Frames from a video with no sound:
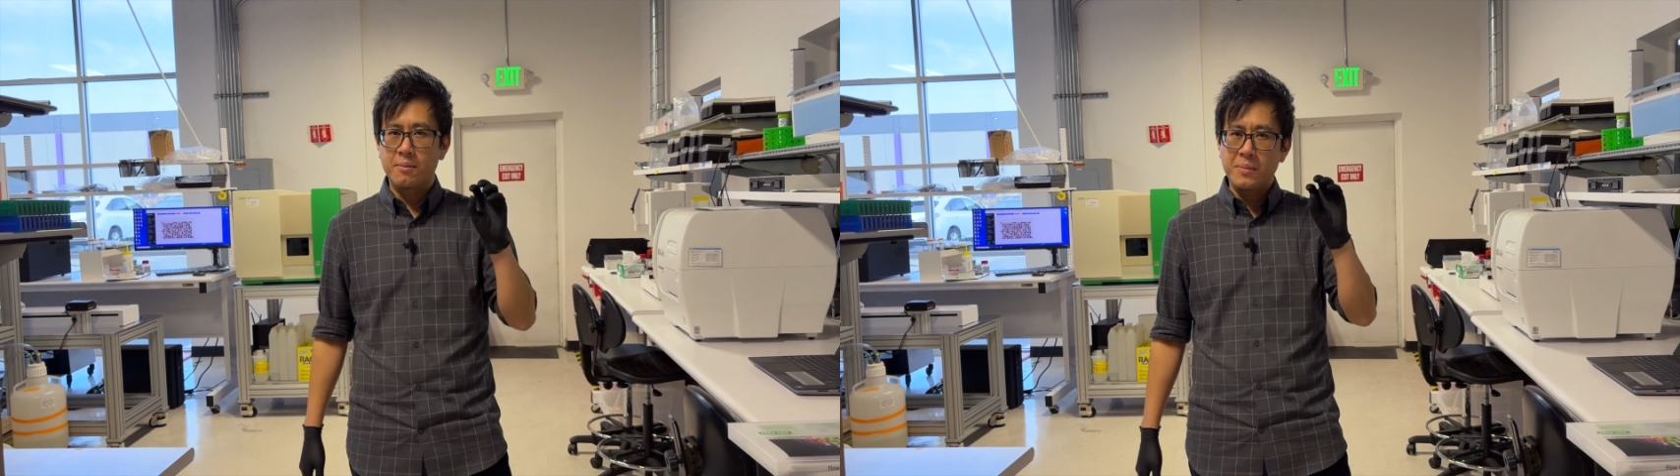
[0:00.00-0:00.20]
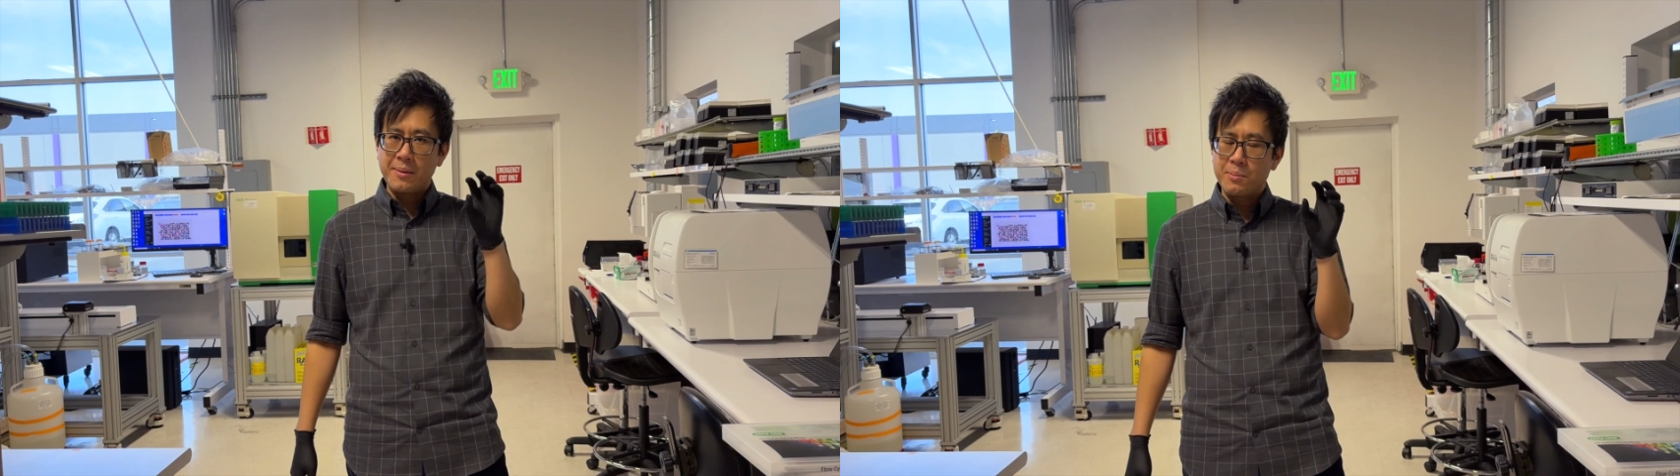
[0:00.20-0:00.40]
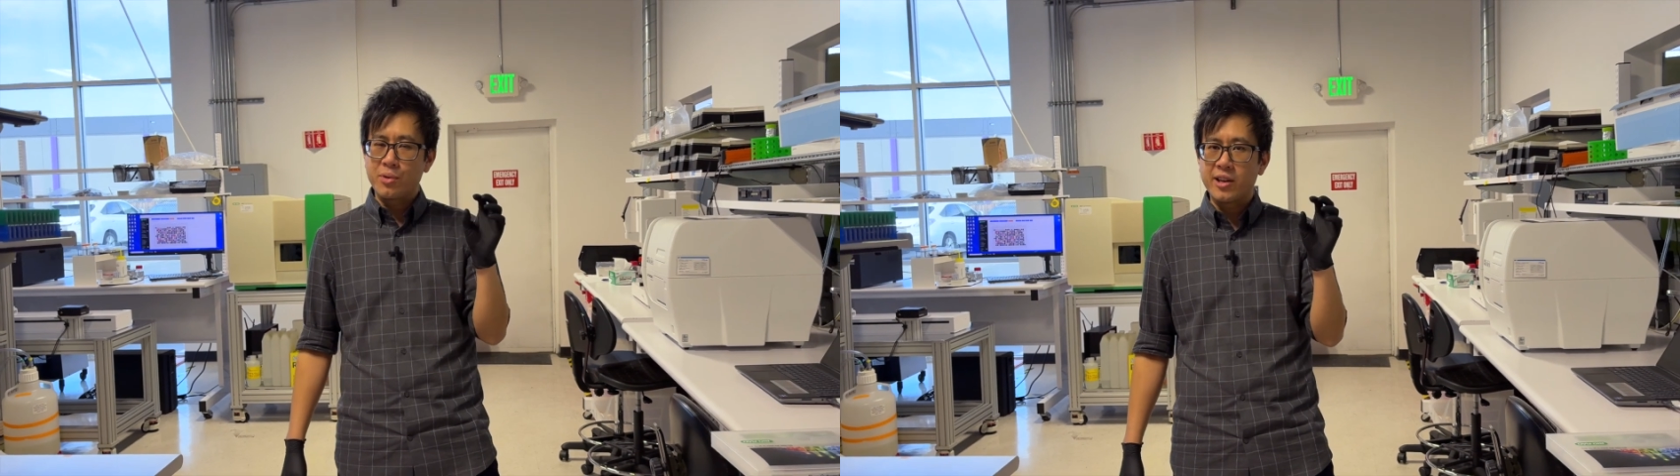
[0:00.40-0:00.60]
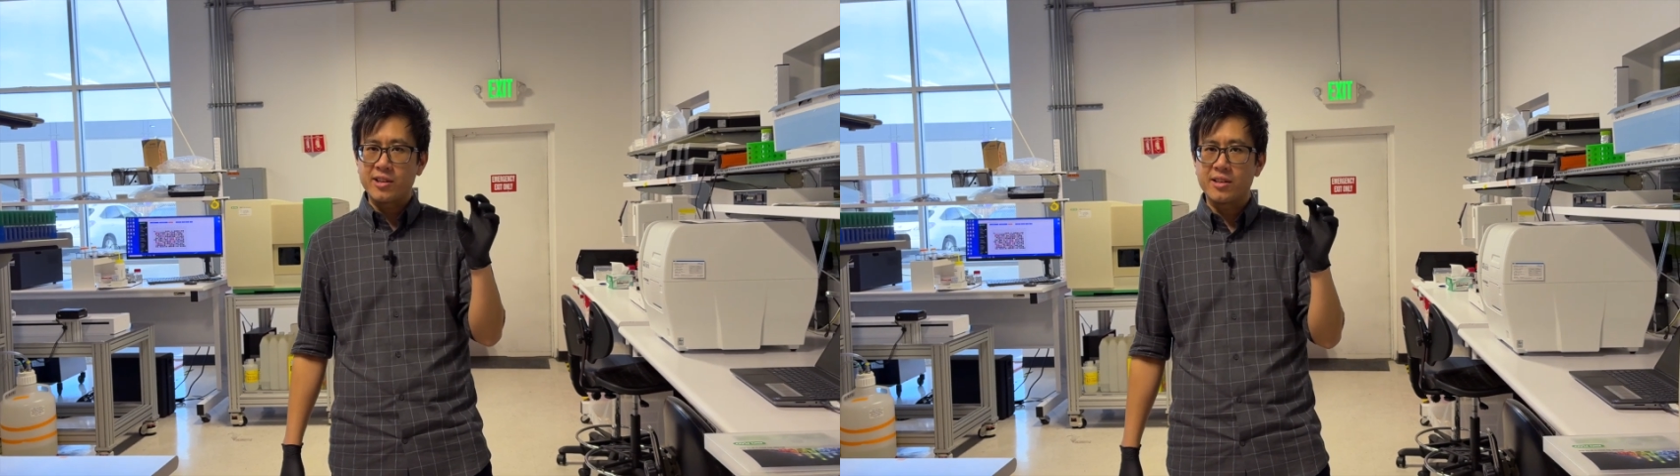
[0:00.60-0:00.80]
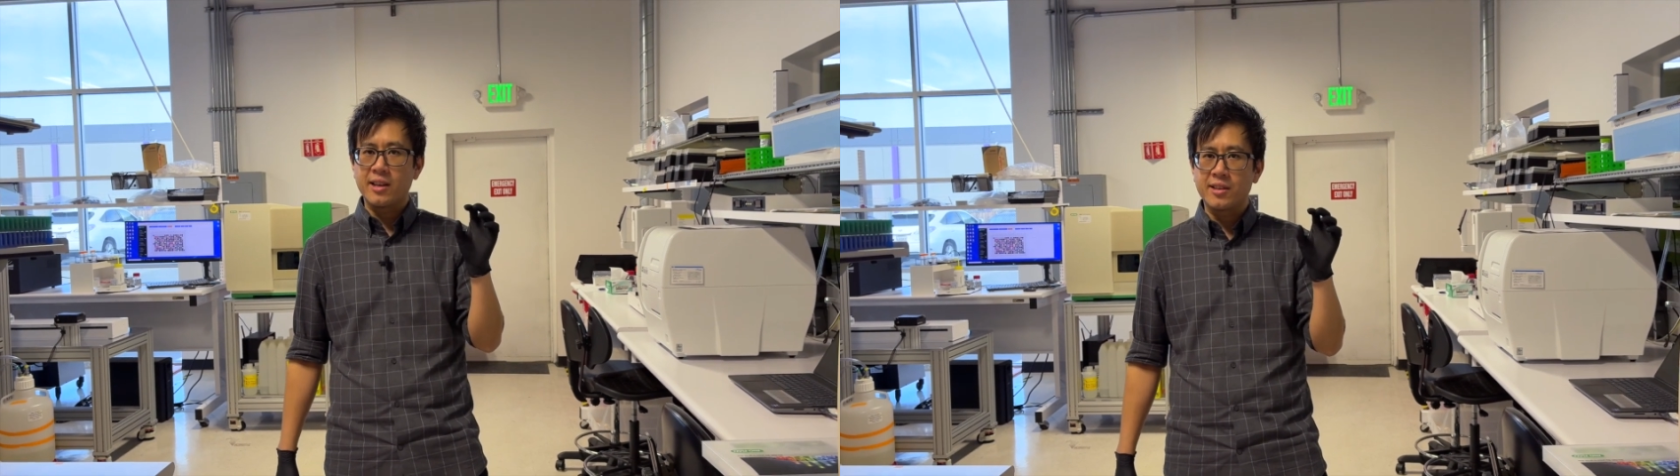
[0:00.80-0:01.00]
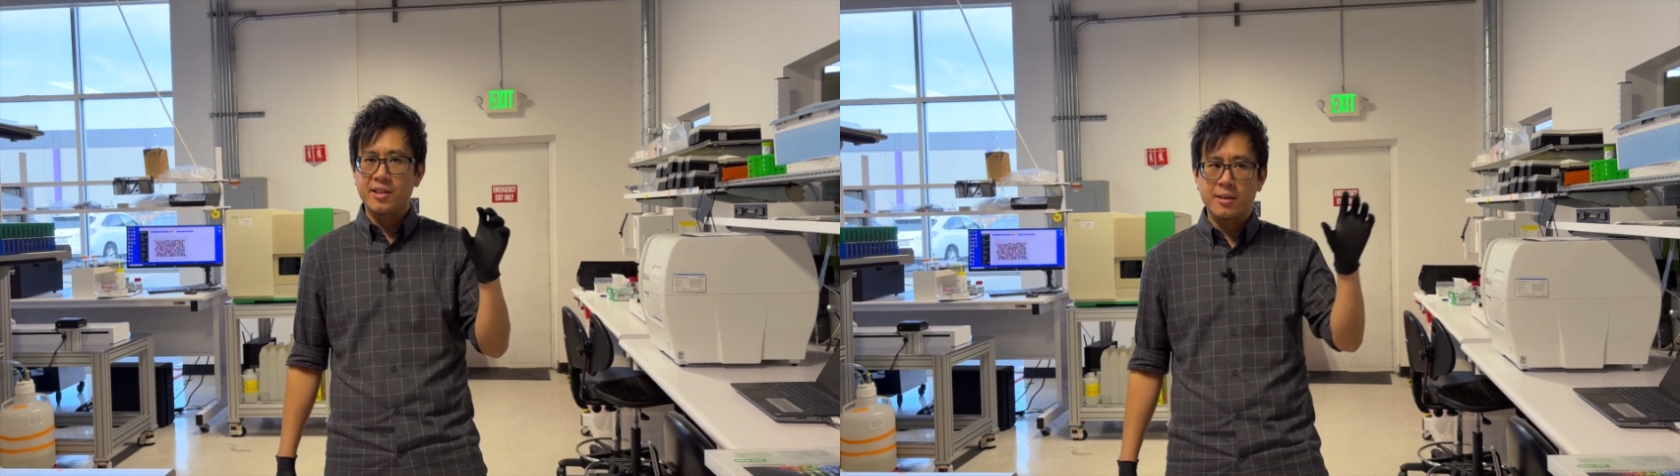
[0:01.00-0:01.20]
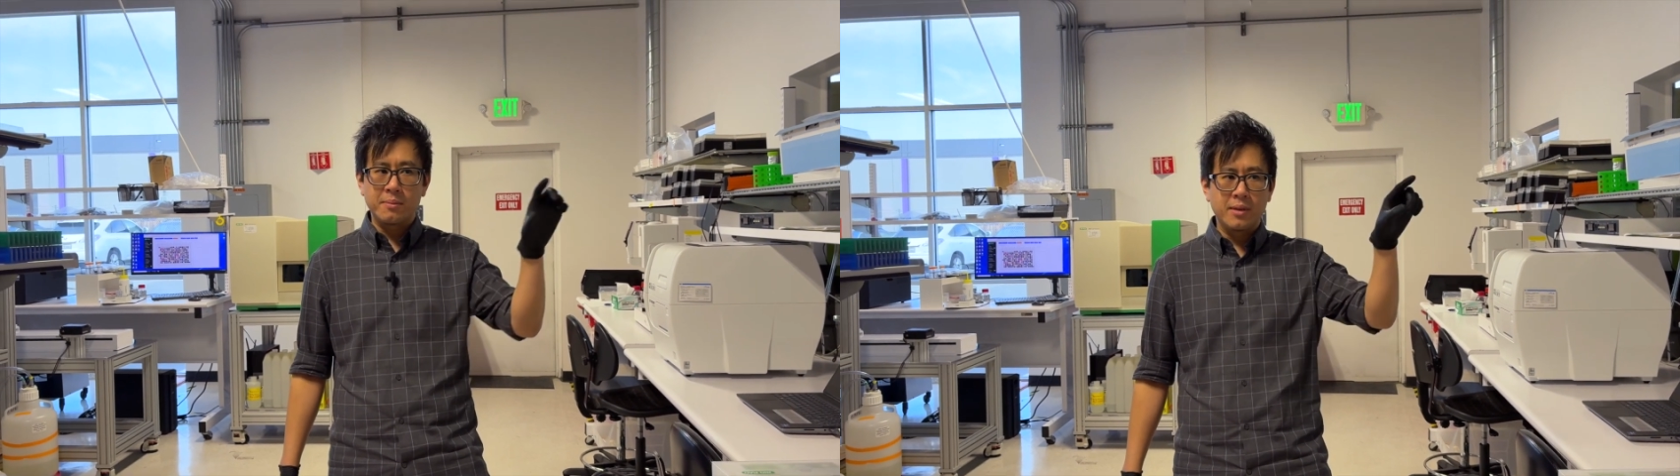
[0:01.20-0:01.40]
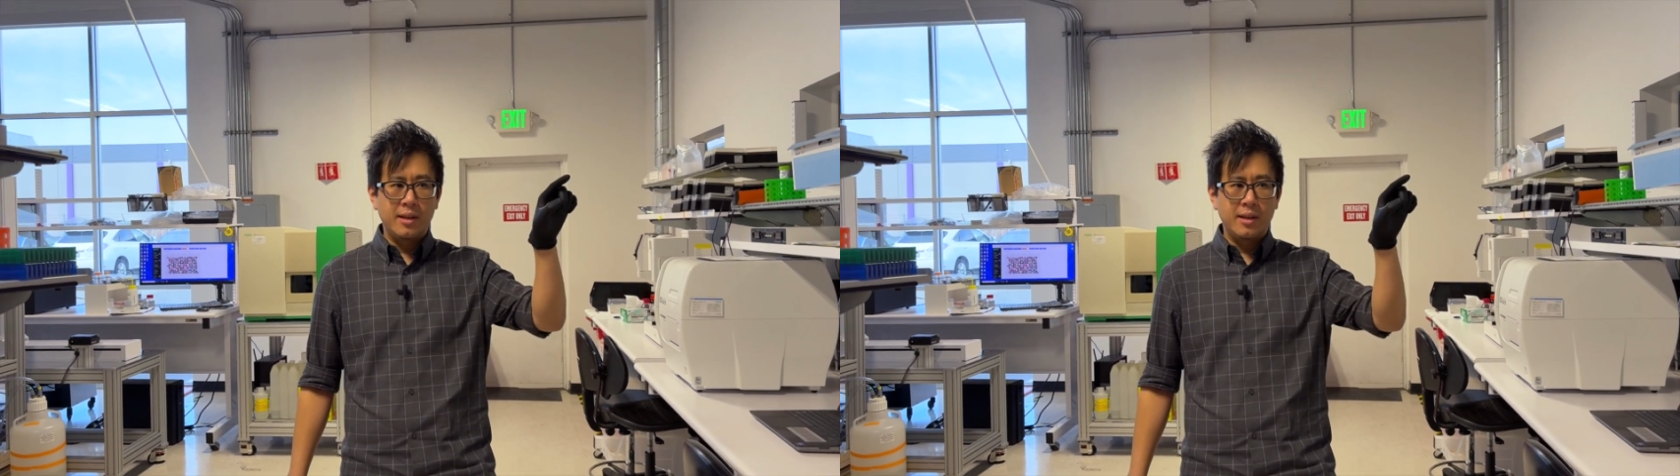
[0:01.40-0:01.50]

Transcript: maybe productionize them,